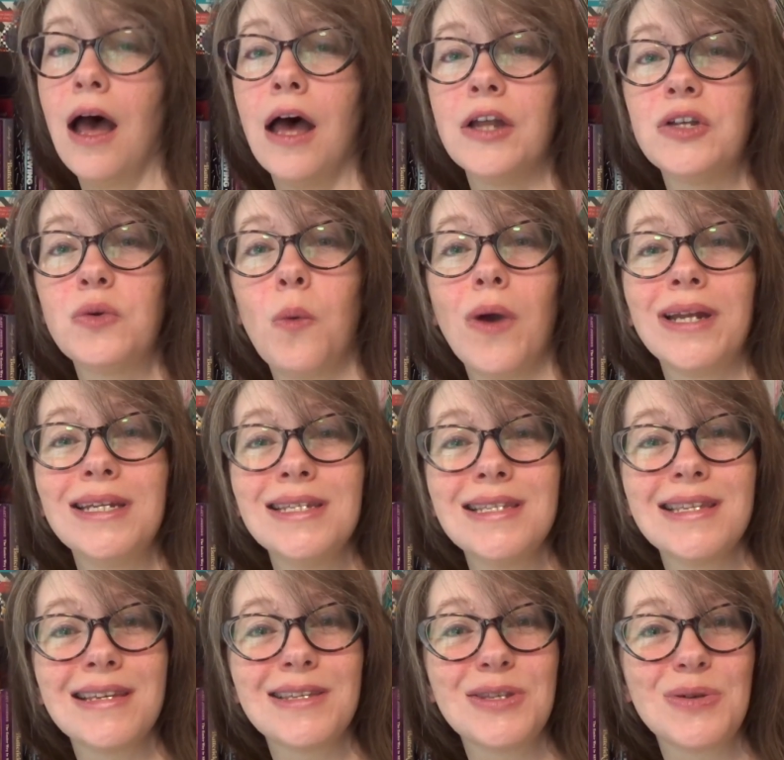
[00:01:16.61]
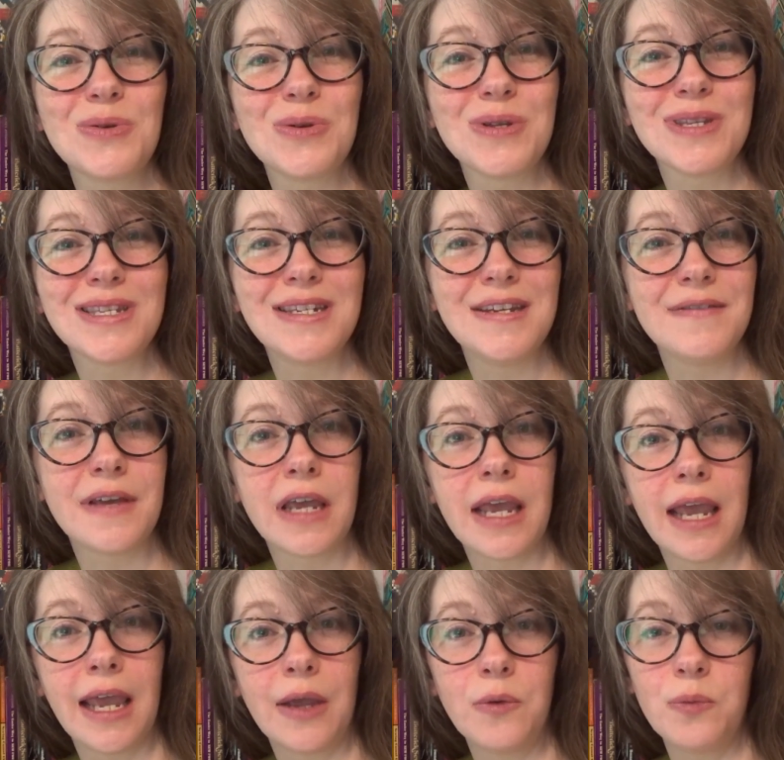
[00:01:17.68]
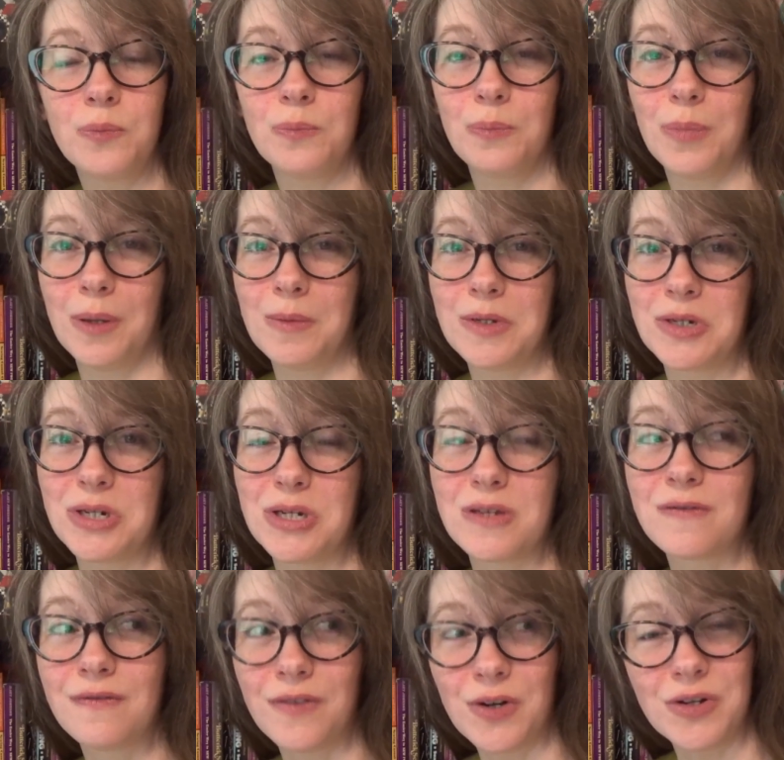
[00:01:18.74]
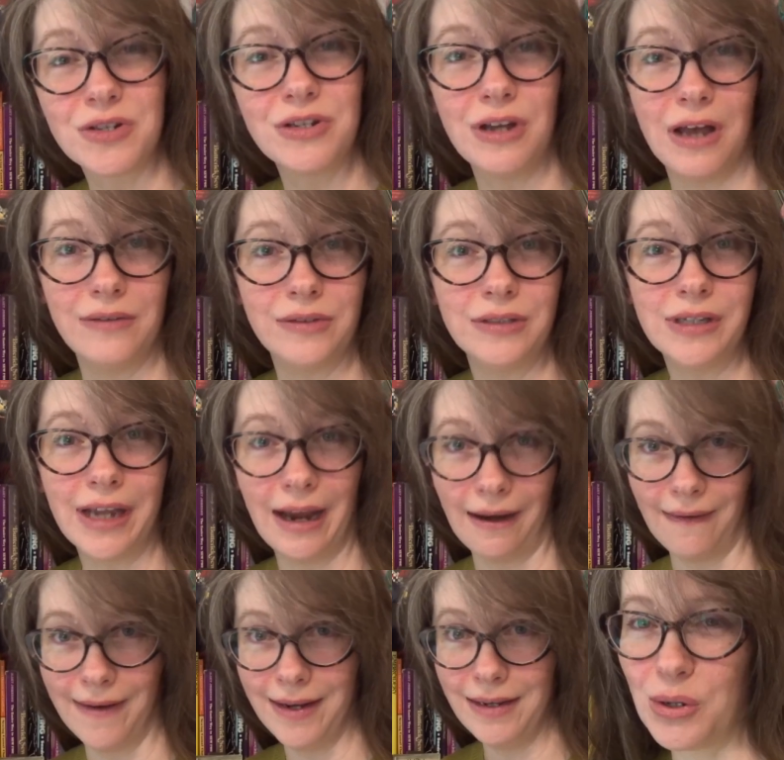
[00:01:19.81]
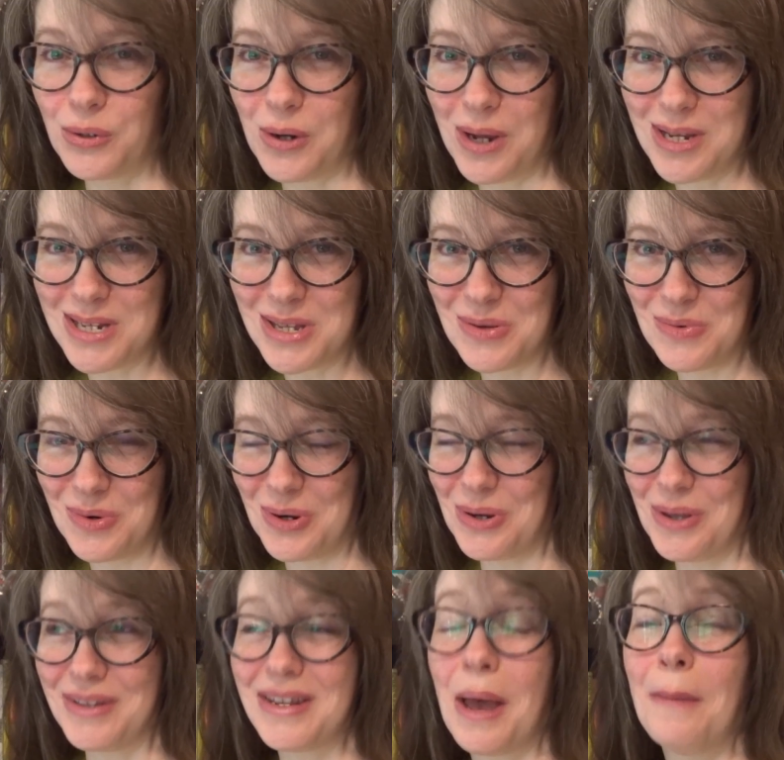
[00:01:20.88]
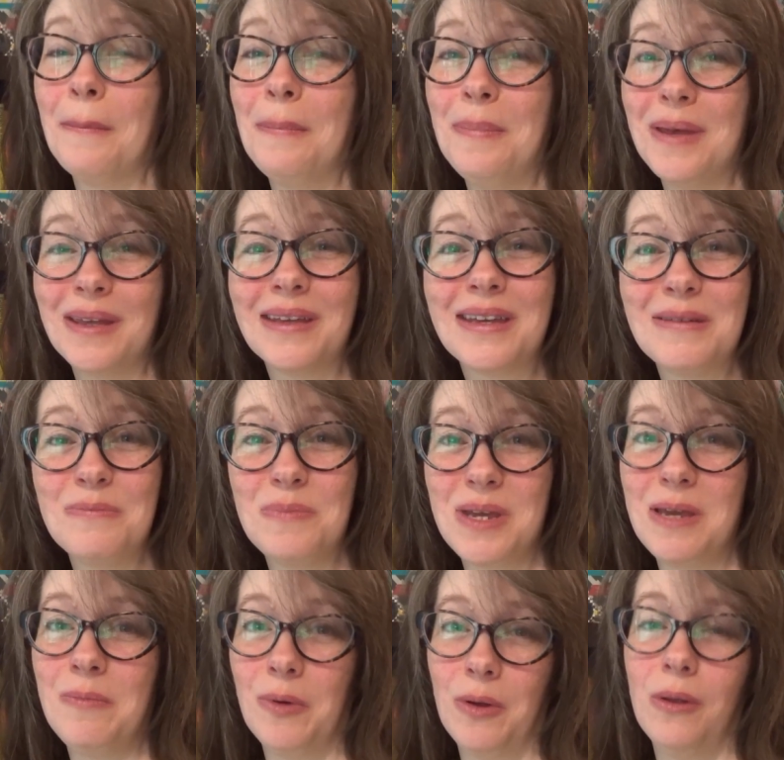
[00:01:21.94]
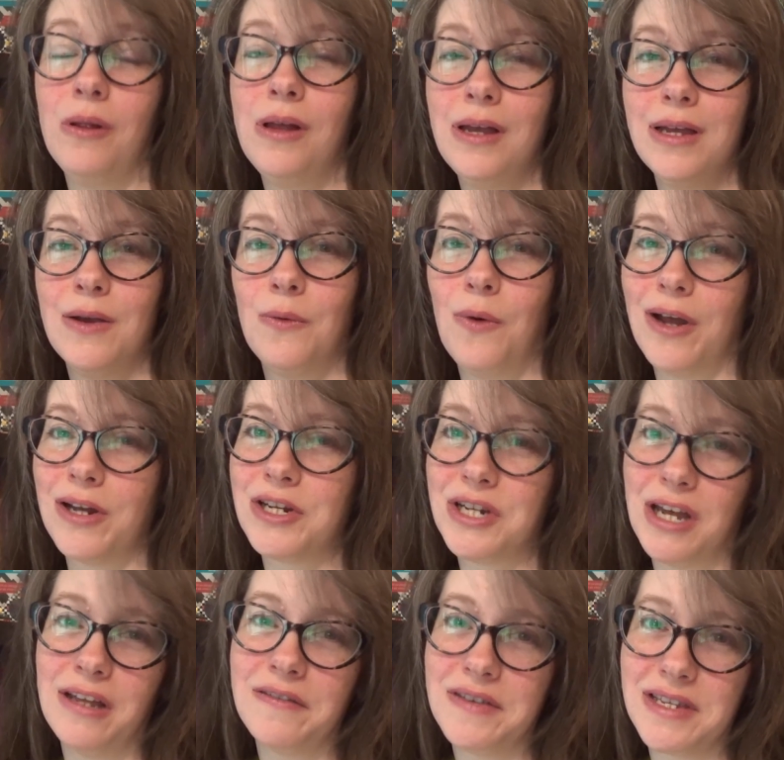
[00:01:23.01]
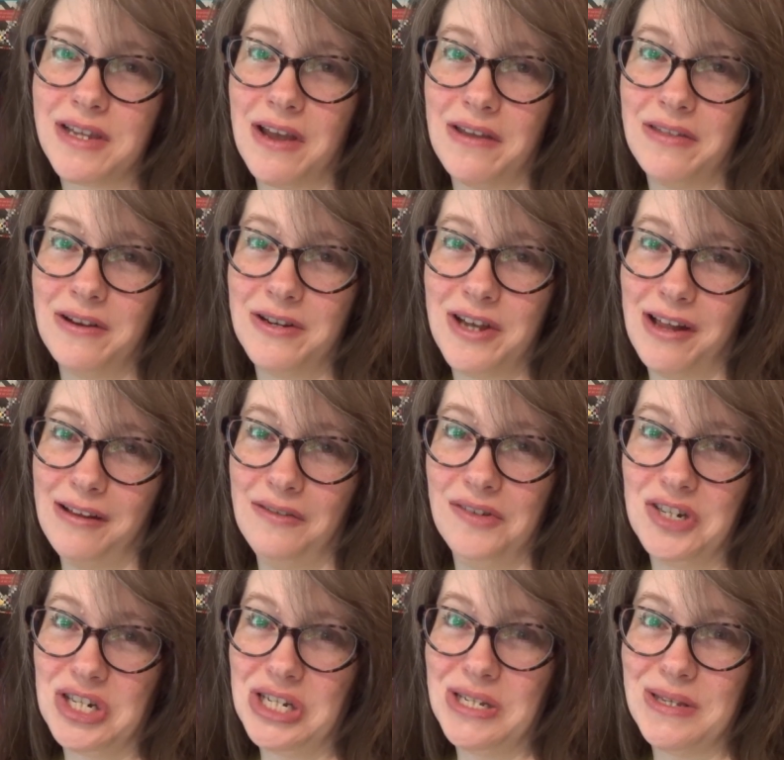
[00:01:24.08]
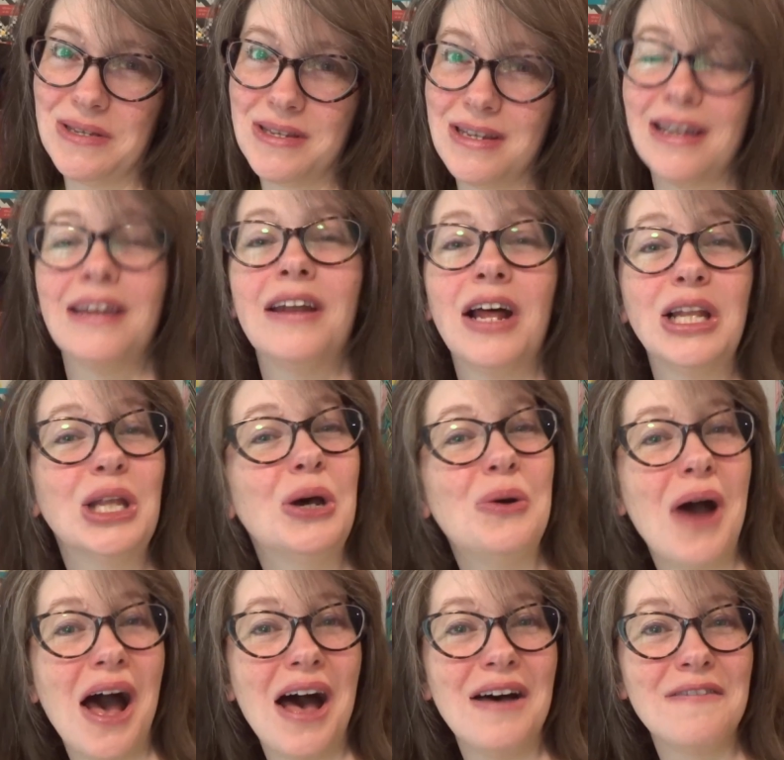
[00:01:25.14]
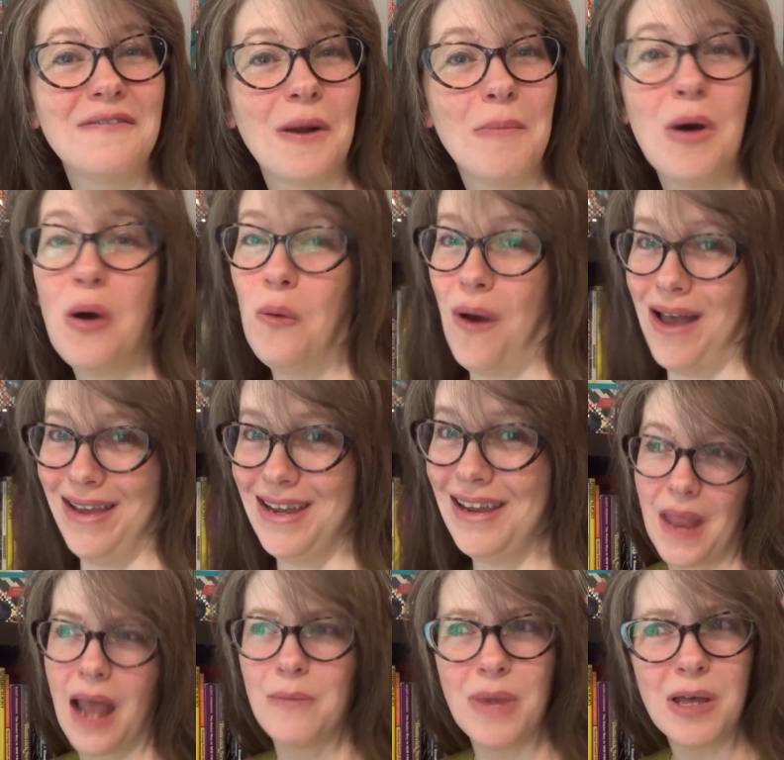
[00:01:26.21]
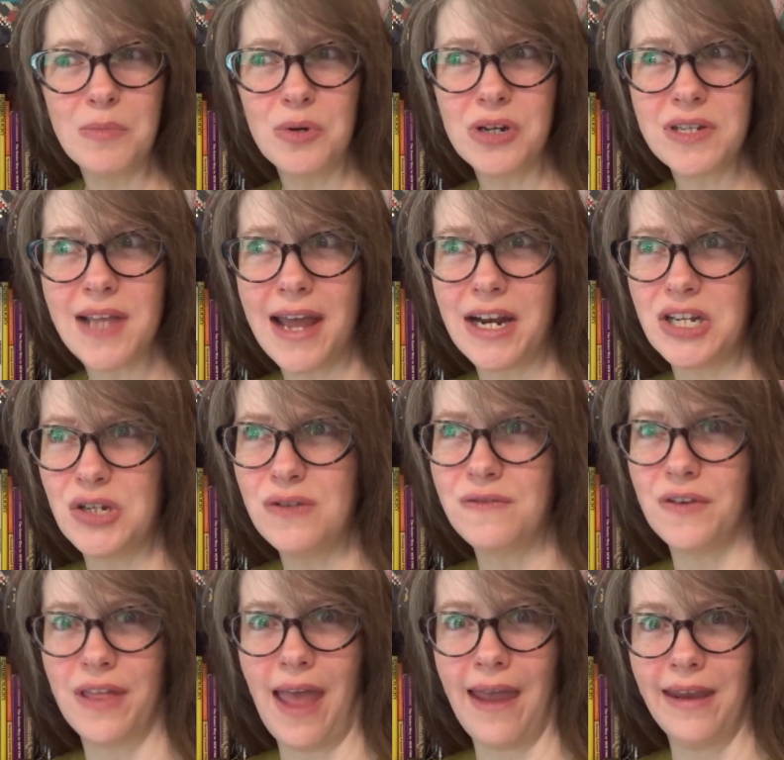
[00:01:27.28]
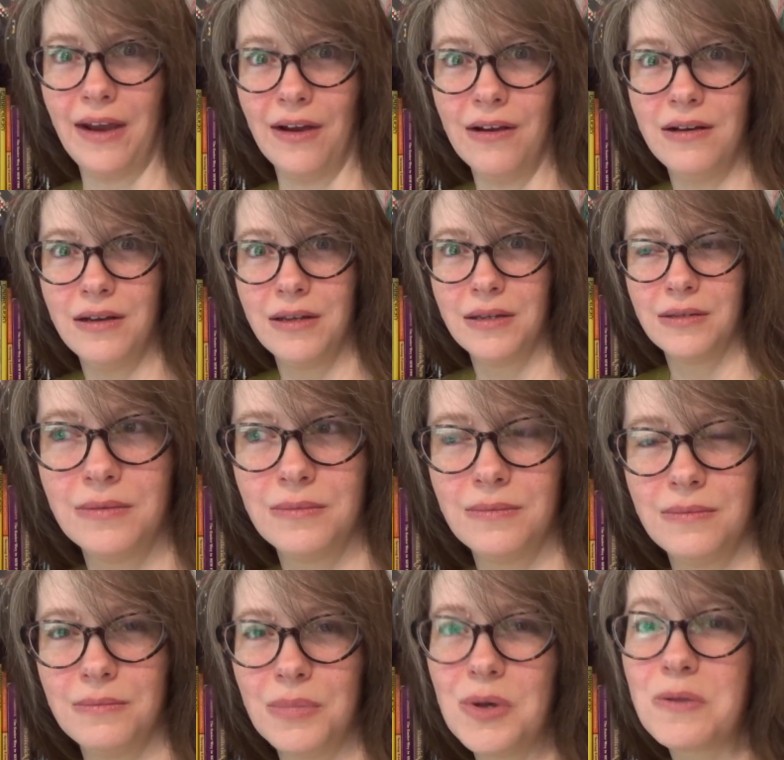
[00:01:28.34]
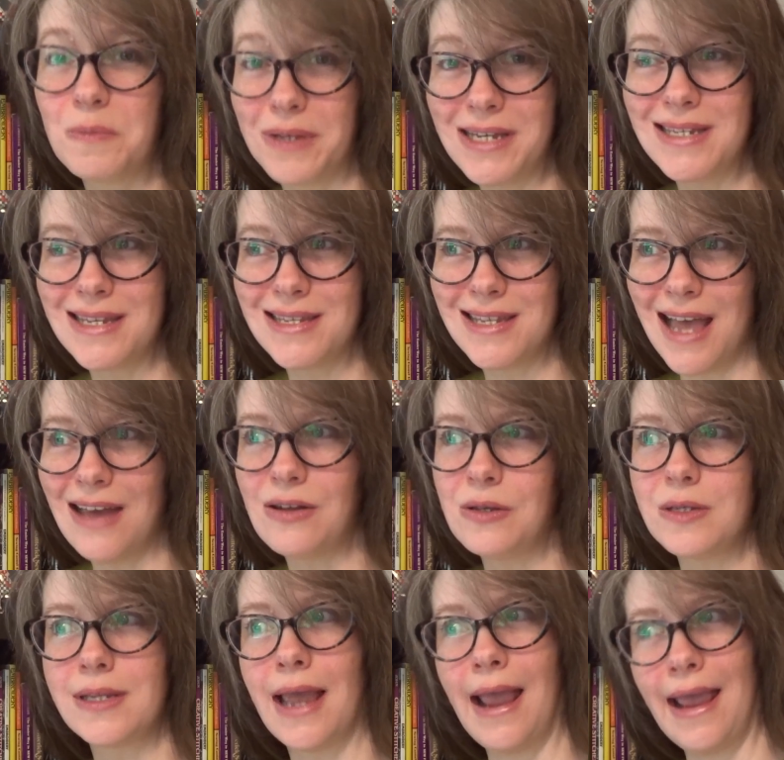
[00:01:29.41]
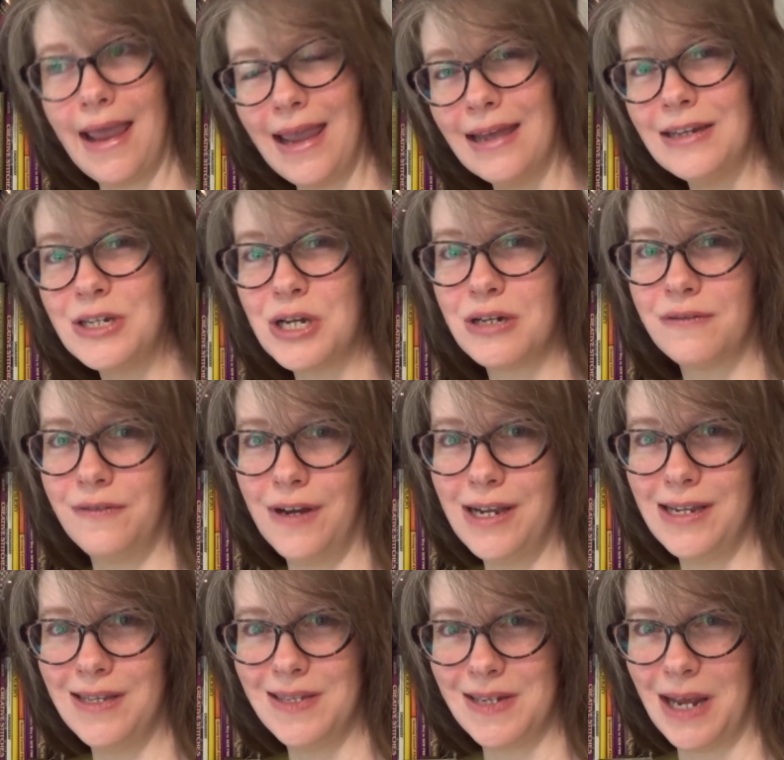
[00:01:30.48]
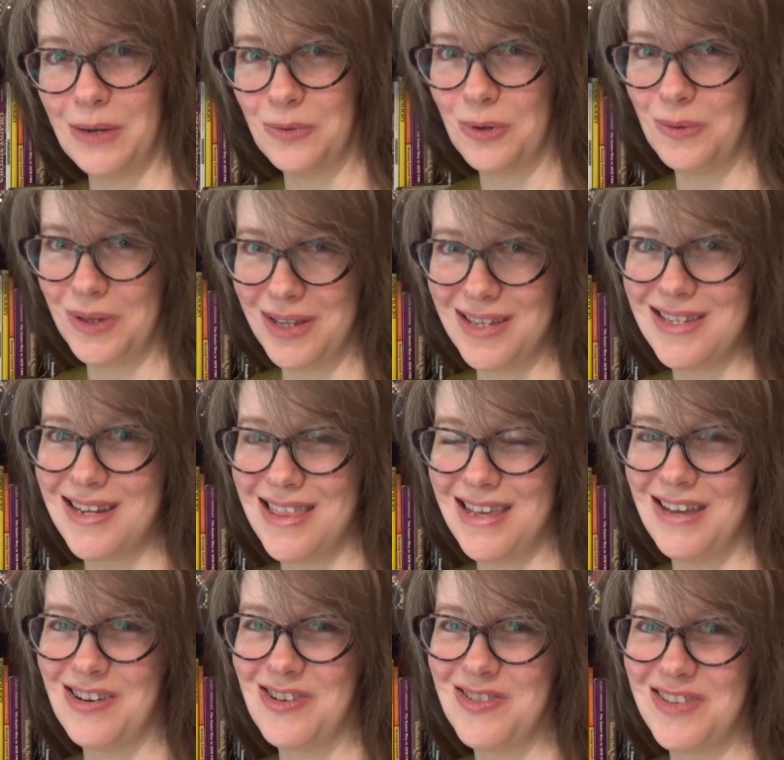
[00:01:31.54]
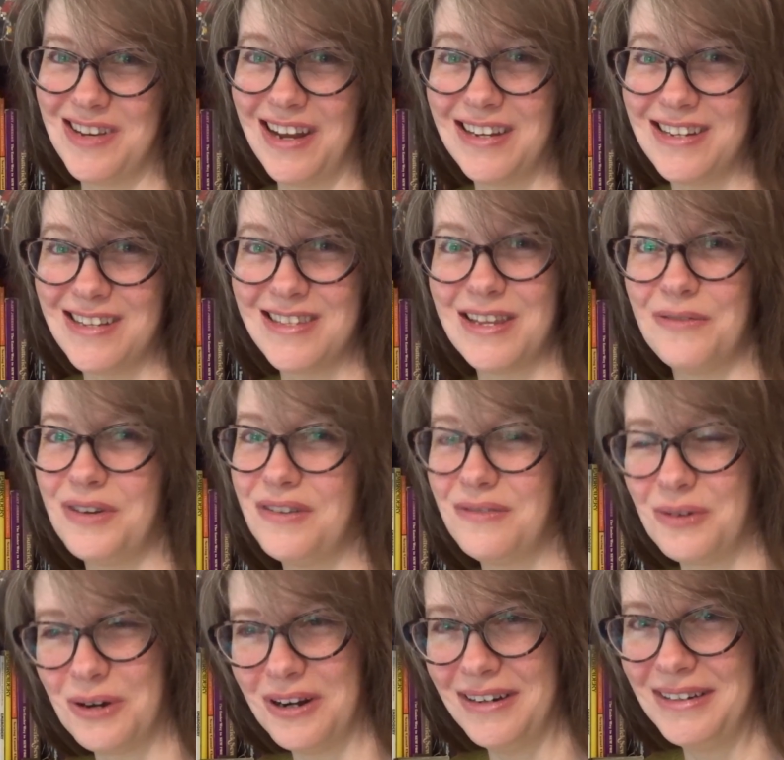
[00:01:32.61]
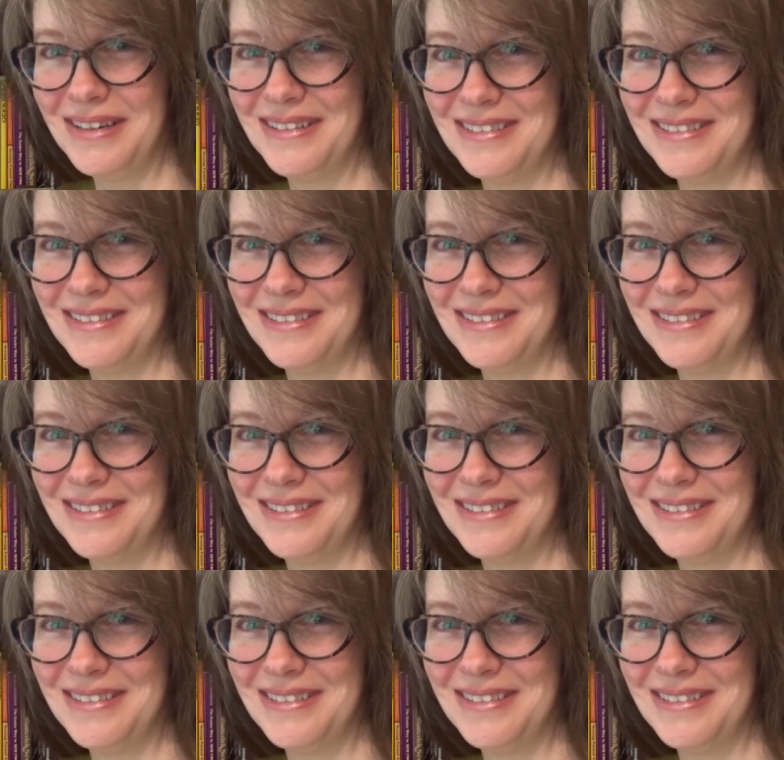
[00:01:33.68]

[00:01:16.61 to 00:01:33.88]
A 26-year-old Stephen King published his first novel, Carrie. Across the world, 1 billion people watched Elvis on their televisions in Aloha from Hawaii. And Mel Brooks had it too for that year. Both Blazing Saddles and Young Frankenstein were released to theaters in 1974.